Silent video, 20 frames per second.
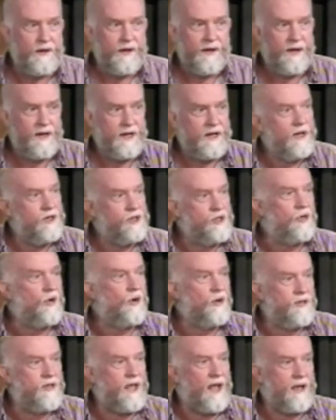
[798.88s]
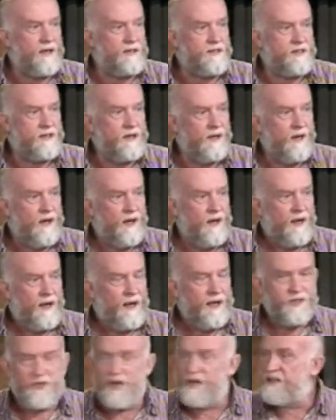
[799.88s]
He endured that.
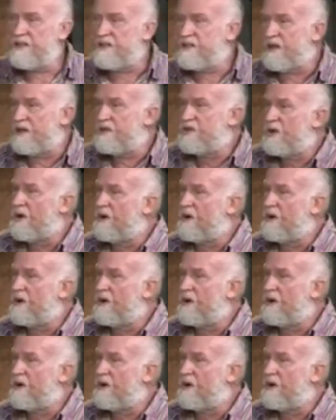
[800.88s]
Jesus endured